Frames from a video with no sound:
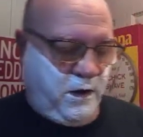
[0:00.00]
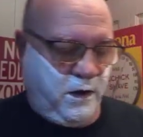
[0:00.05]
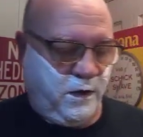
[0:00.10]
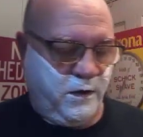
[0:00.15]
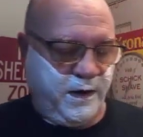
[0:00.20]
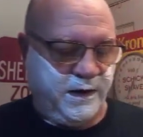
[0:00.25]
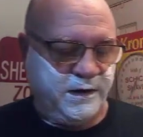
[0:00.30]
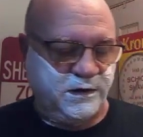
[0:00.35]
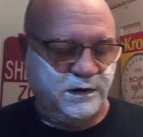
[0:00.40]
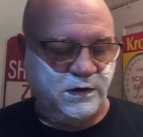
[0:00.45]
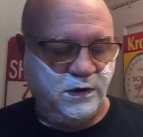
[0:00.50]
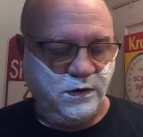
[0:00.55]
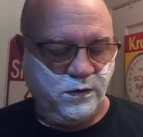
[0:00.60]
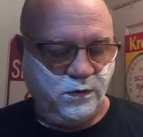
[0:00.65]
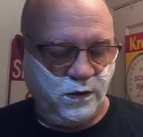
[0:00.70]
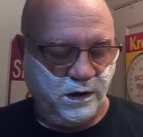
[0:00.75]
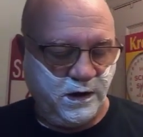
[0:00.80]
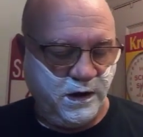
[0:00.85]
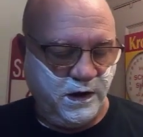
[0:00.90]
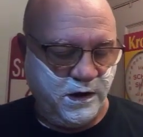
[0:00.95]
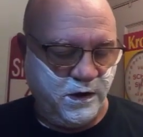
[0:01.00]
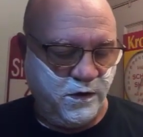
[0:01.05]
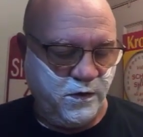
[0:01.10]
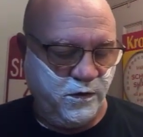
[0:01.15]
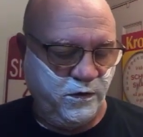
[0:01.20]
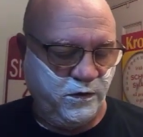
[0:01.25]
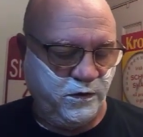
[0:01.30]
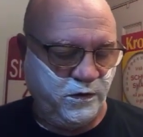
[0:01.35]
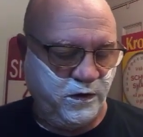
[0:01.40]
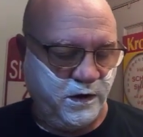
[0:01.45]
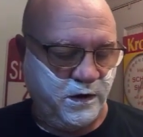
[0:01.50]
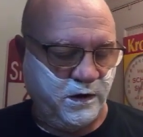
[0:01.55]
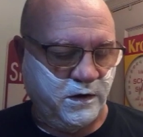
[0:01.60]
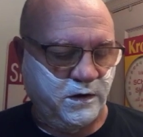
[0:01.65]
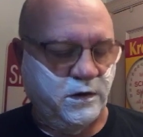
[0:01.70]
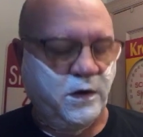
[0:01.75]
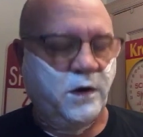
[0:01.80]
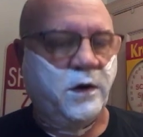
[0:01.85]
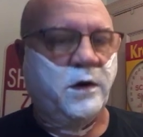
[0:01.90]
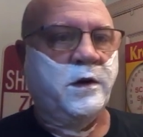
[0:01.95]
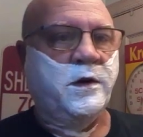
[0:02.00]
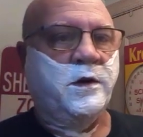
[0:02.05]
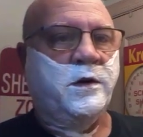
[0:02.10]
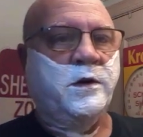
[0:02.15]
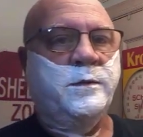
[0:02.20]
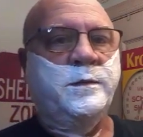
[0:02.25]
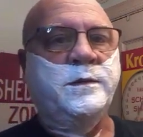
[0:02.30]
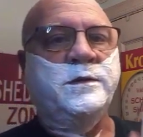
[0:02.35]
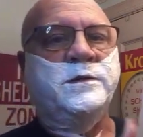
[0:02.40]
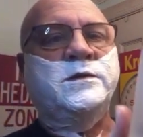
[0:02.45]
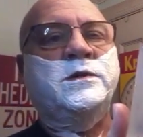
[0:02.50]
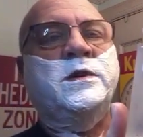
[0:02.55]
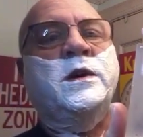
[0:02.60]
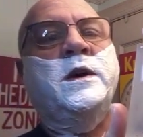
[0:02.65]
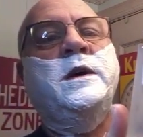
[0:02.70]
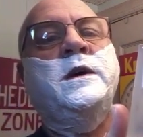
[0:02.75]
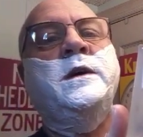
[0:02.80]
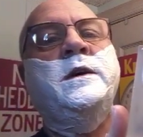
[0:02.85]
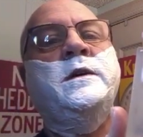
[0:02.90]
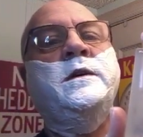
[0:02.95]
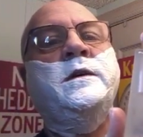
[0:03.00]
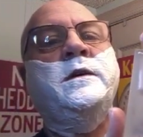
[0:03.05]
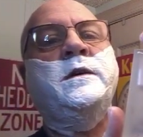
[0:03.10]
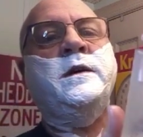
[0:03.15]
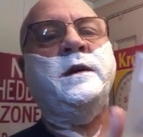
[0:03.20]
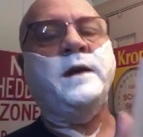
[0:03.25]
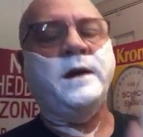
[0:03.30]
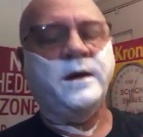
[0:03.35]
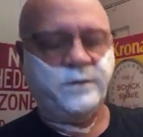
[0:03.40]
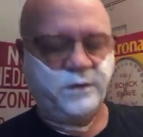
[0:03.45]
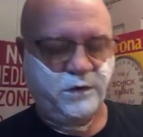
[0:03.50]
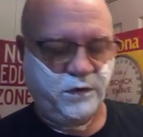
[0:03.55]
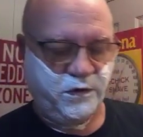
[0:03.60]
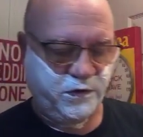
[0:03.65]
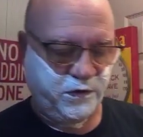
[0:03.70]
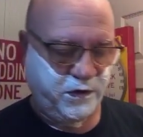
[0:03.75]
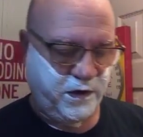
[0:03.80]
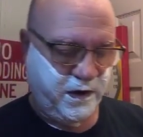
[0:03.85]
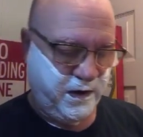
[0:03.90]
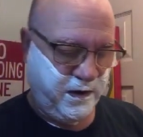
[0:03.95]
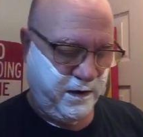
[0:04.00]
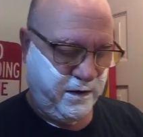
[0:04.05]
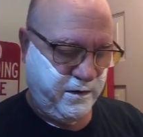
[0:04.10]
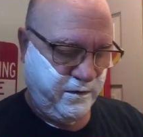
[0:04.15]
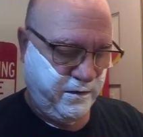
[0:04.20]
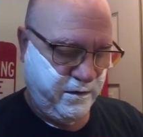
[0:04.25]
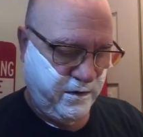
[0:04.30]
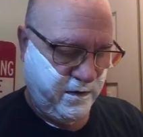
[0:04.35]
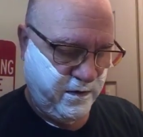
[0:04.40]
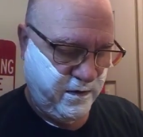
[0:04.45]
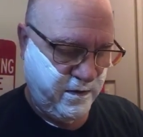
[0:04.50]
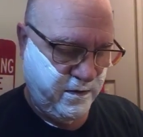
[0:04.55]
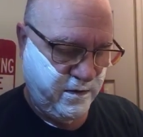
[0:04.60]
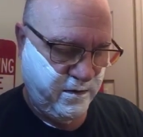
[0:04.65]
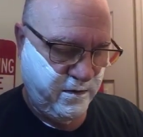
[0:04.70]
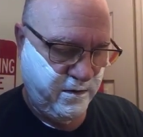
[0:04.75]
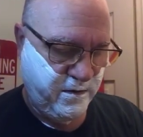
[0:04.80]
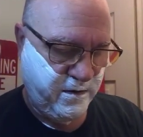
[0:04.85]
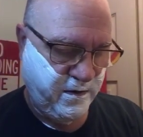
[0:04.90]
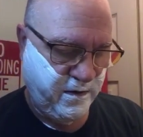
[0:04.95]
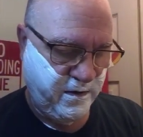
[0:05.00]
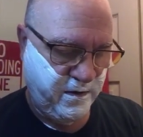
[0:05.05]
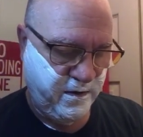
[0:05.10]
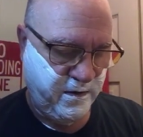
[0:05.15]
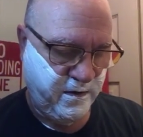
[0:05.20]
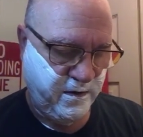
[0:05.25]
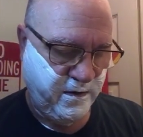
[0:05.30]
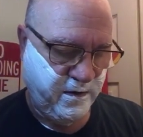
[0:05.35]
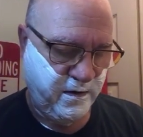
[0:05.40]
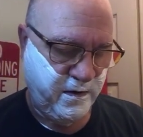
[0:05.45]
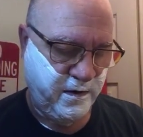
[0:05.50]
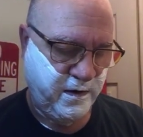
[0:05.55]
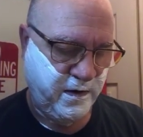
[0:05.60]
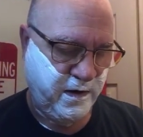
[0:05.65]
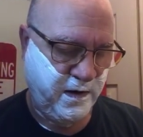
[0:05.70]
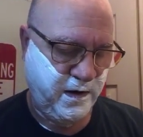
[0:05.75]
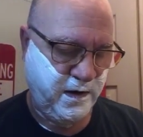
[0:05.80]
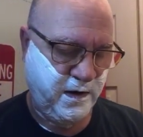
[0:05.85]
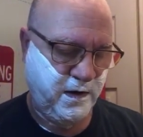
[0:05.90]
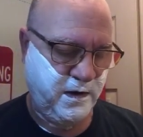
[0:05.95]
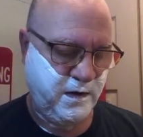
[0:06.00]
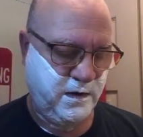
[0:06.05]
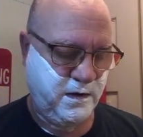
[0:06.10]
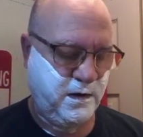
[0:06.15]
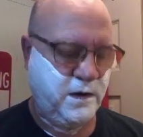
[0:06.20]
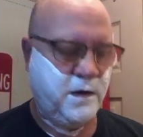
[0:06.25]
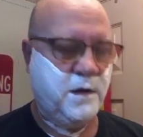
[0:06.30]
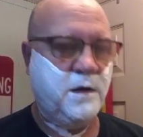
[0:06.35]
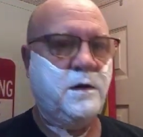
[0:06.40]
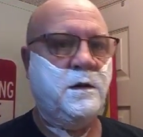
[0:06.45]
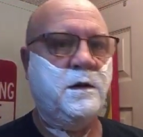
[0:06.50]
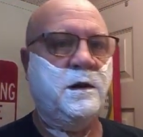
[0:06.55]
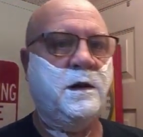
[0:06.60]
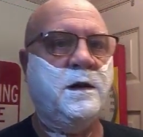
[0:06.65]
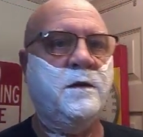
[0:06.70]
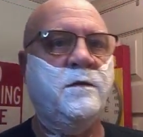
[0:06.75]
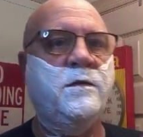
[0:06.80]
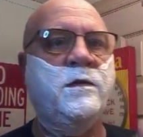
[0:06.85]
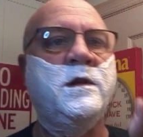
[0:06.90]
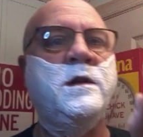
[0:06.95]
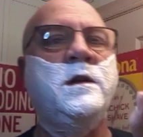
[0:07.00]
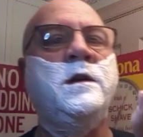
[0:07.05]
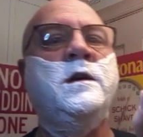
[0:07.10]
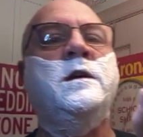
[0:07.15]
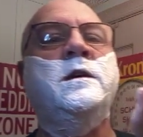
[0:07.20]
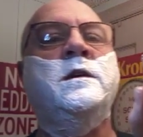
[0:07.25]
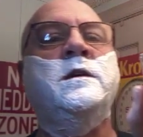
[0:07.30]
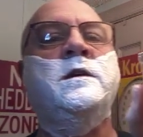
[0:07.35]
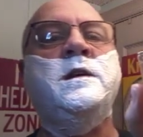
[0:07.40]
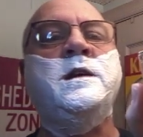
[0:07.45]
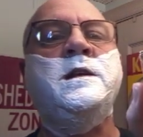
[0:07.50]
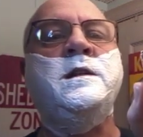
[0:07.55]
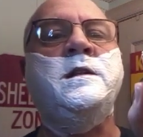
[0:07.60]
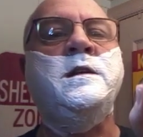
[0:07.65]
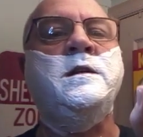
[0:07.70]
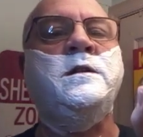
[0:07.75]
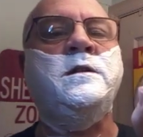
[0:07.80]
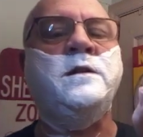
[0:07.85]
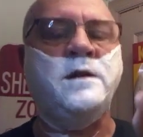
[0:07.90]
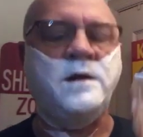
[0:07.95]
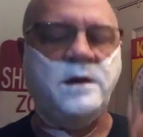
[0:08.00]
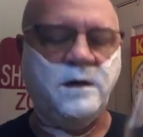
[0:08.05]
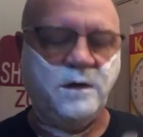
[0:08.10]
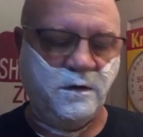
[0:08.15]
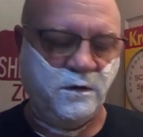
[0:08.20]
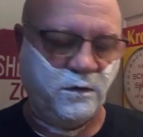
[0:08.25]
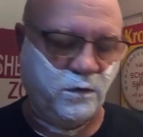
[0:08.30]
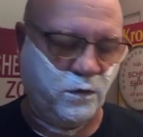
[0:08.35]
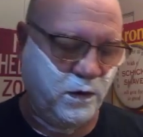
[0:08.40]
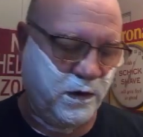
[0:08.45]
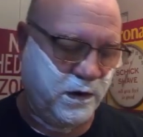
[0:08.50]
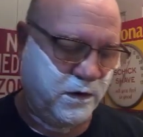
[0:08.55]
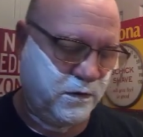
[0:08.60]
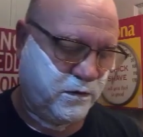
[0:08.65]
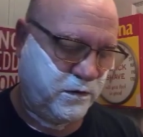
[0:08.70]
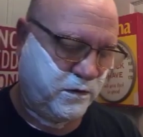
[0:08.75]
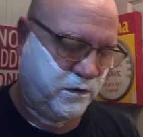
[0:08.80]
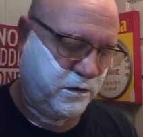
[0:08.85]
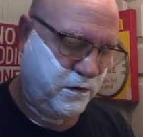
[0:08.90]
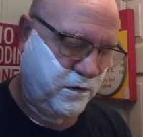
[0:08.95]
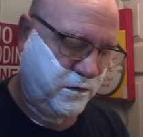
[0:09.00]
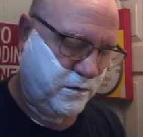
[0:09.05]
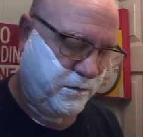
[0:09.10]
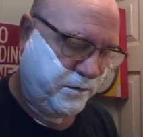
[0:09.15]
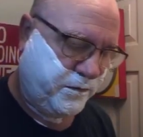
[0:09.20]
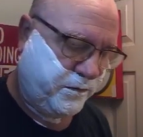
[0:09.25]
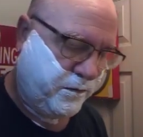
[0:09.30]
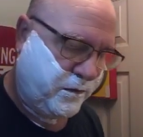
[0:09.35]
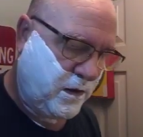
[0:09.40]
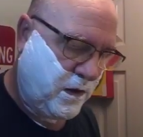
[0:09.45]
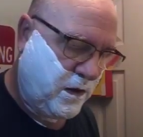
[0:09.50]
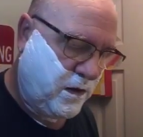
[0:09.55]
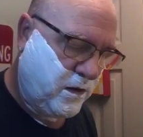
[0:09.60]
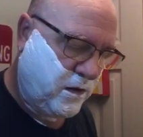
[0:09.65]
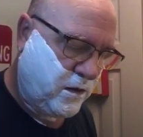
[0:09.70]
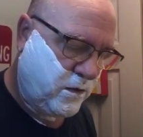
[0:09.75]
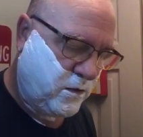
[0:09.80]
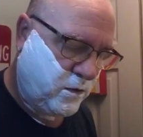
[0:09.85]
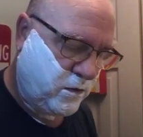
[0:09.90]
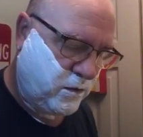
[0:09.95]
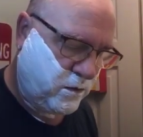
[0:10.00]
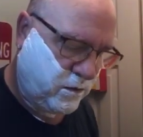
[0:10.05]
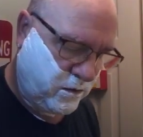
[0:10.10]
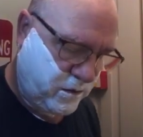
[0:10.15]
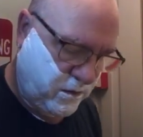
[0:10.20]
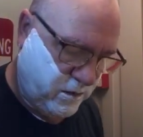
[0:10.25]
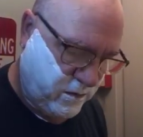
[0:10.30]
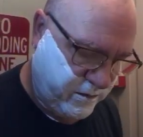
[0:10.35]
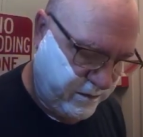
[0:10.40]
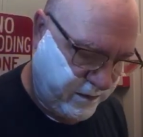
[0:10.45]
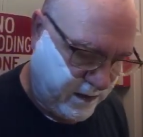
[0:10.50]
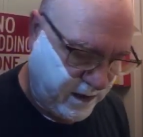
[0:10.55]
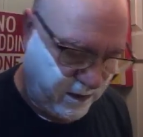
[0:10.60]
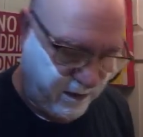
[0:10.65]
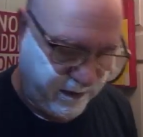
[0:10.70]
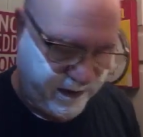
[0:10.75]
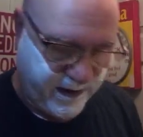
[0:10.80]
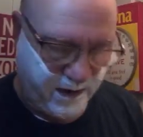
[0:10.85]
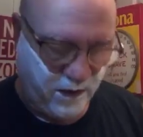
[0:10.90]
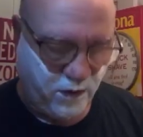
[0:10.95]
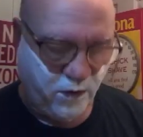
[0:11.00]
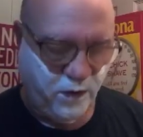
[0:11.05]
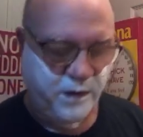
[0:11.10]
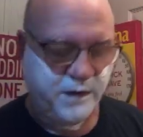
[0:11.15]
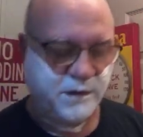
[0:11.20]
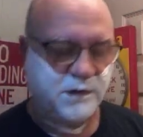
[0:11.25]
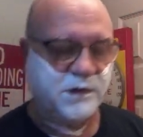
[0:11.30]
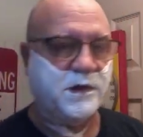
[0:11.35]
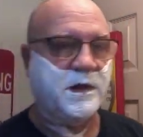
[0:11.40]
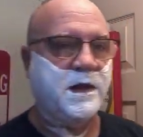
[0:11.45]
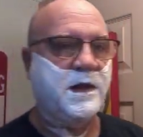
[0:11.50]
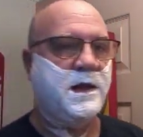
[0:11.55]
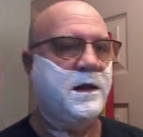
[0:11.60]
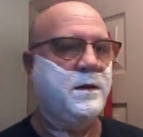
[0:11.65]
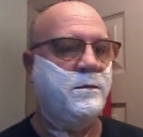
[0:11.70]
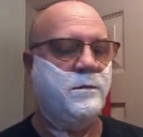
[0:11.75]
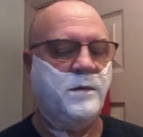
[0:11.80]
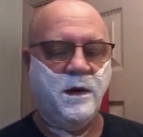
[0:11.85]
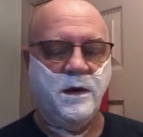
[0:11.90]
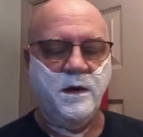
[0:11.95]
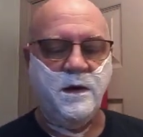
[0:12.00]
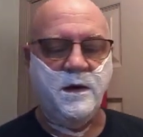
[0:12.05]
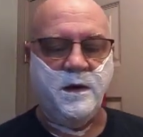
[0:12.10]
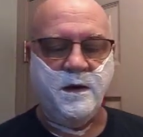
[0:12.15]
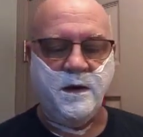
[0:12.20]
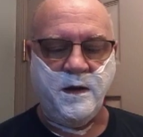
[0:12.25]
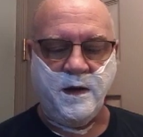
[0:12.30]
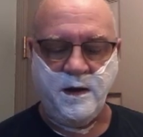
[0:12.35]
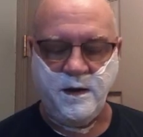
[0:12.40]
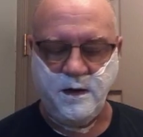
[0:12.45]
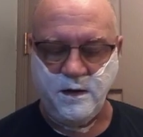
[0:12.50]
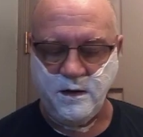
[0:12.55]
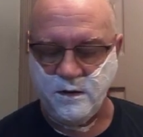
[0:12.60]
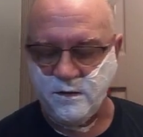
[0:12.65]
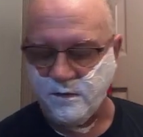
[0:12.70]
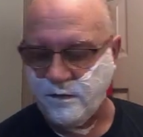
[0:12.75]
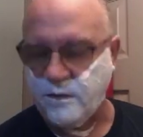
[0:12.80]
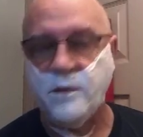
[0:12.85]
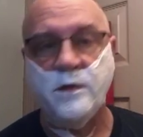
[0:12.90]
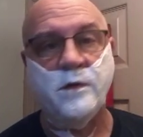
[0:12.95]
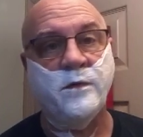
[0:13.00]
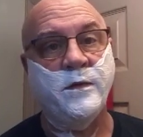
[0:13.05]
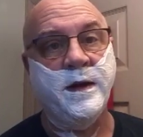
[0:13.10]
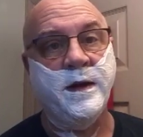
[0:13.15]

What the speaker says: All right, so we're going to use Terre Hermes Aftershave, and I have the EDT as well. So follow that orange theme. And for the